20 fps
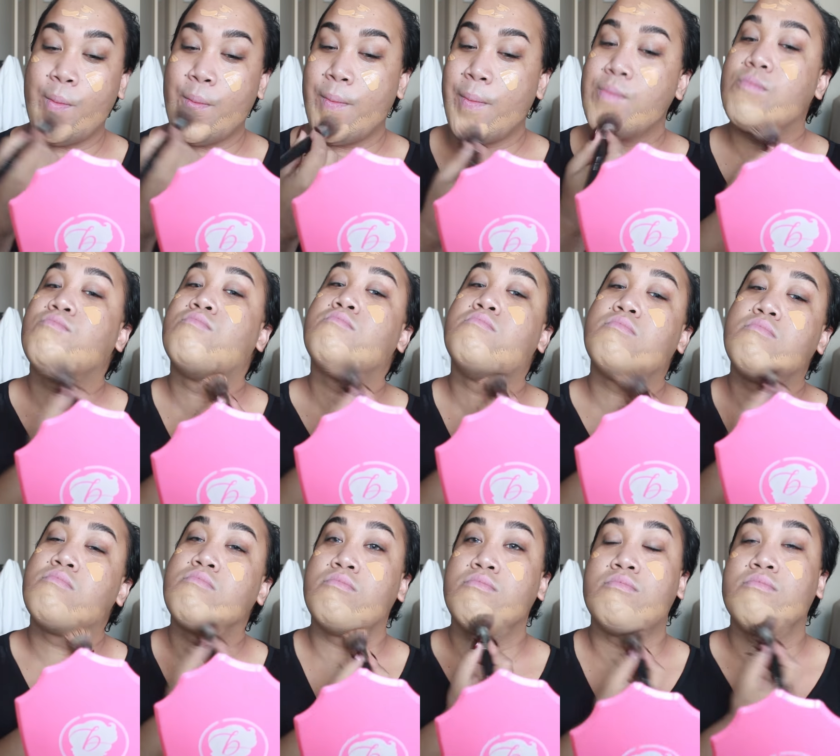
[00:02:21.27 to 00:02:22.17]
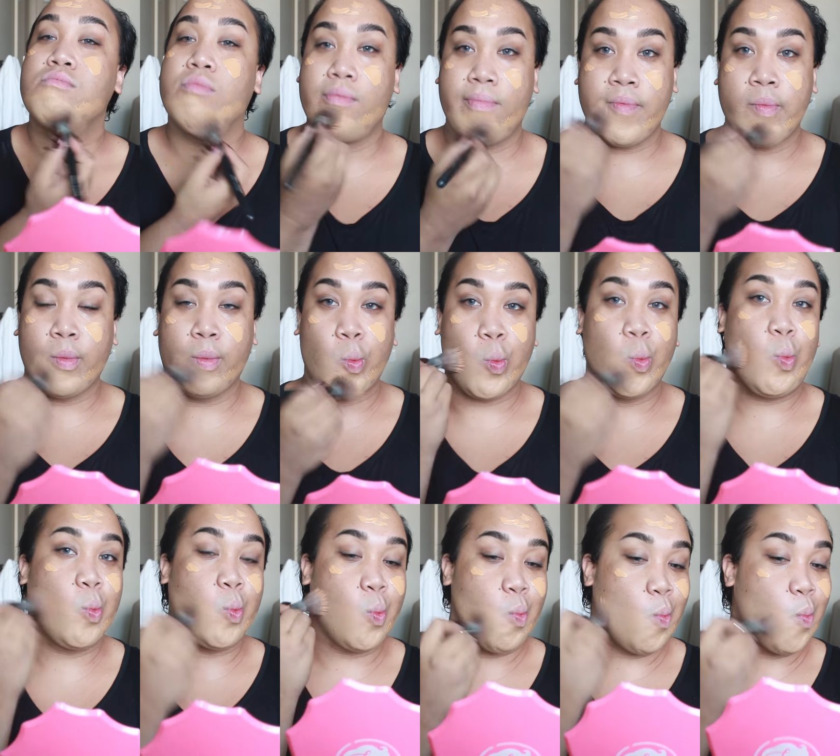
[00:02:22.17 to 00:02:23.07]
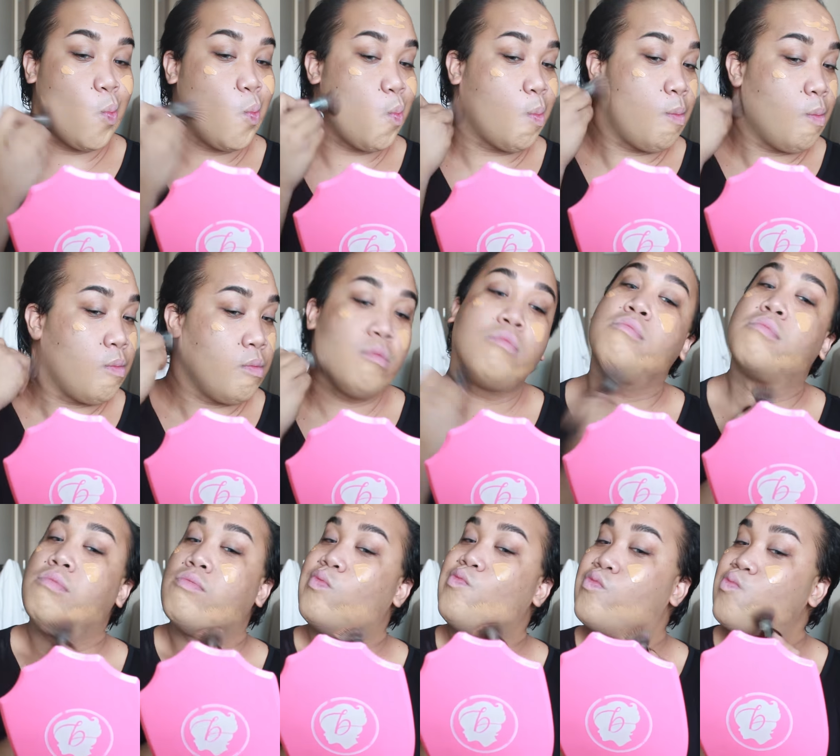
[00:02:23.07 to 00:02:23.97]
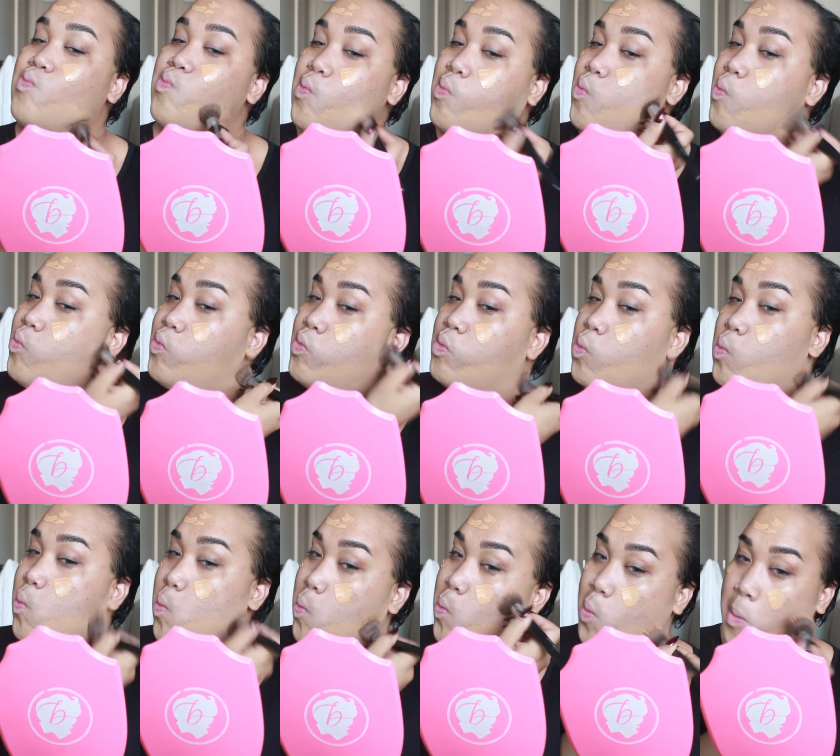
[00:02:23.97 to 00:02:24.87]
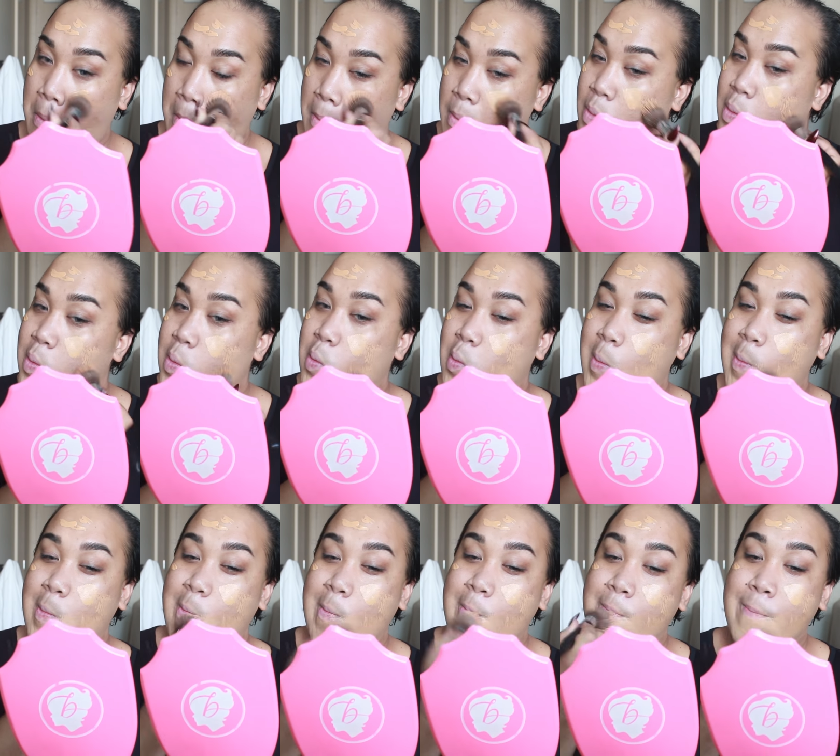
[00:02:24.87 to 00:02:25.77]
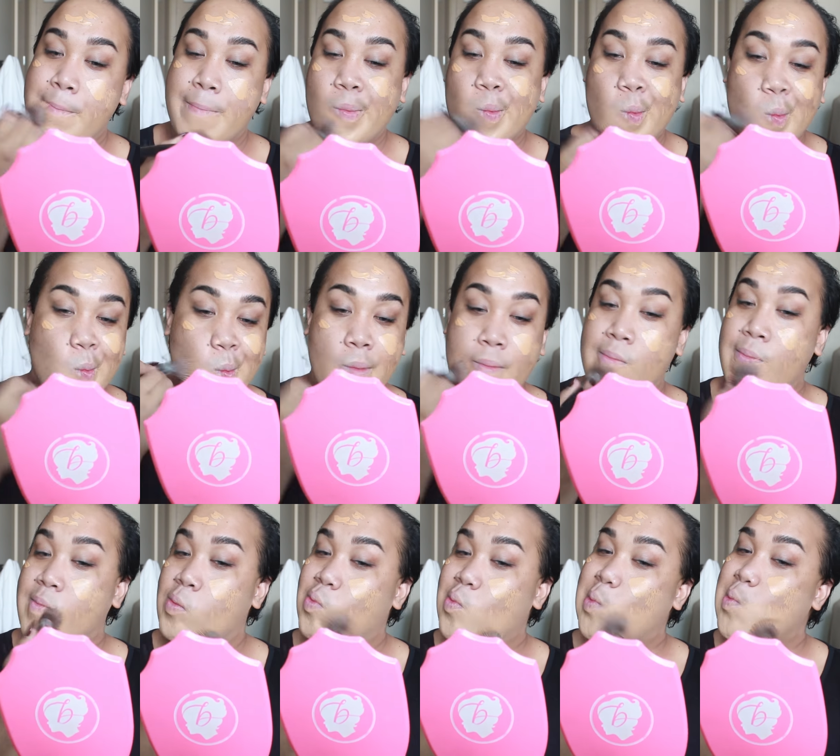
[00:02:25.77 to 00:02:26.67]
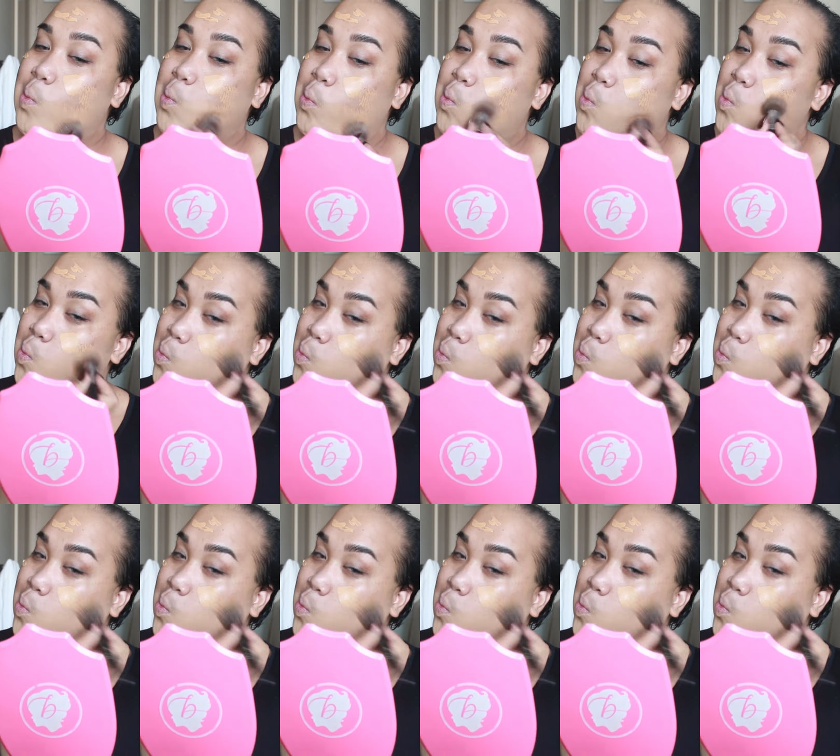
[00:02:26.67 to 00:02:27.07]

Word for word: So the first time that I used it, I used a little bit too much, but as you can see, as I'm blending it out, it is very